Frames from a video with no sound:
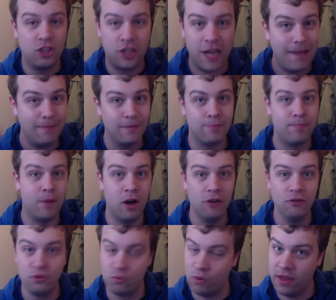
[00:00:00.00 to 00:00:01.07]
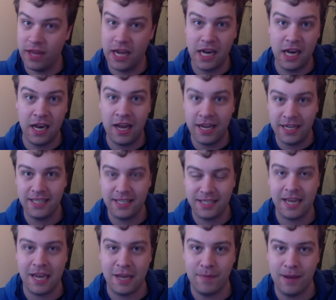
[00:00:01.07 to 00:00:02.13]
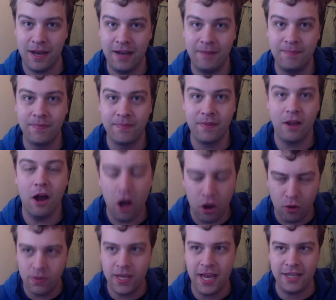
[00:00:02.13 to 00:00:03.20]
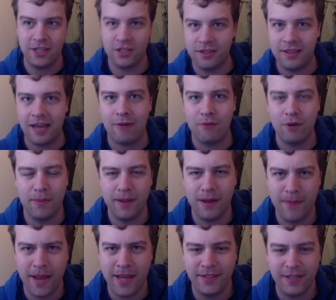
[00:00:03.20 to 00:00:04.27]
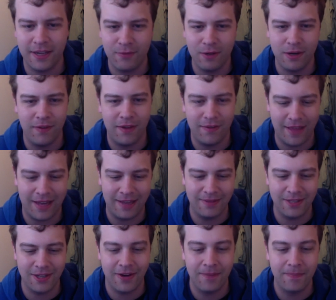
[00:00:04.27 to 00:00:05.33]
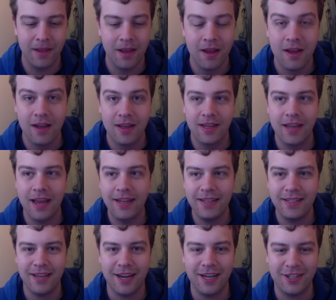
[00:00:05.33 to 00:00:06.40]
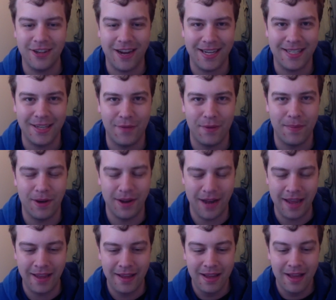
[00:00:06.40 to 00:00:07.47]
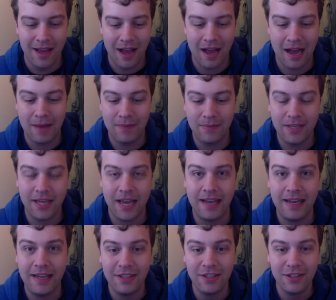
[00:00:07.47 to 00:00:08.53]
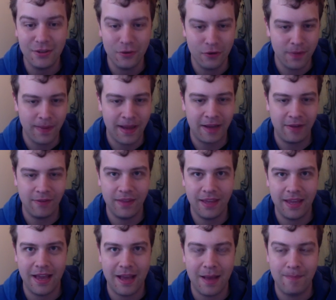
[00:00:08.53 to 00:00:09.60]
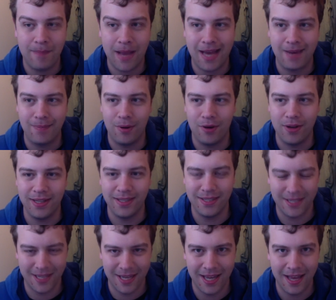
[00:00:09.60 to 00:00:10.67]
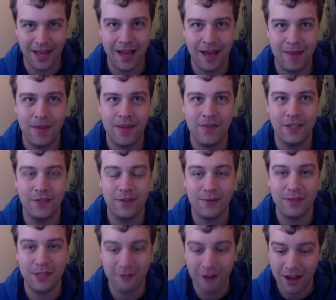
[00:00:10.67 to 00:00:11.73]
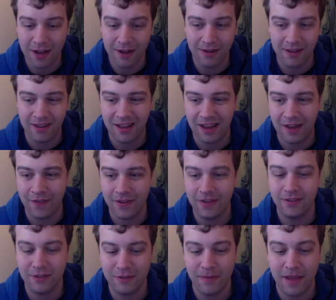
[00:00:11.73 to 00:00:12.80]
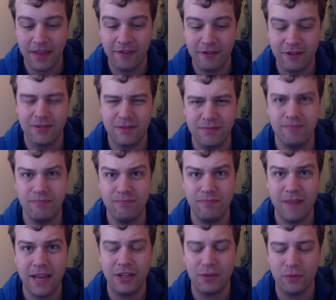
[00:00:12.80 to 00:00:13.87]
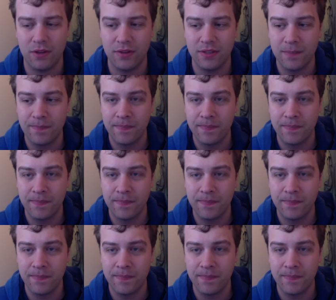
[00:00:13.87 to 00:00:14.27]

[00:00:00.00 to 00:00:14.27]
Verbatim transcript: James Bond with a lightsaber. Oh yes, that would have been amazing. Would have loved that. Sorry getting sidetracked, everybody. Um, so yeah, let's just talk about the uh, bad points um, in this film. There are, I think, to me, there are some major ones.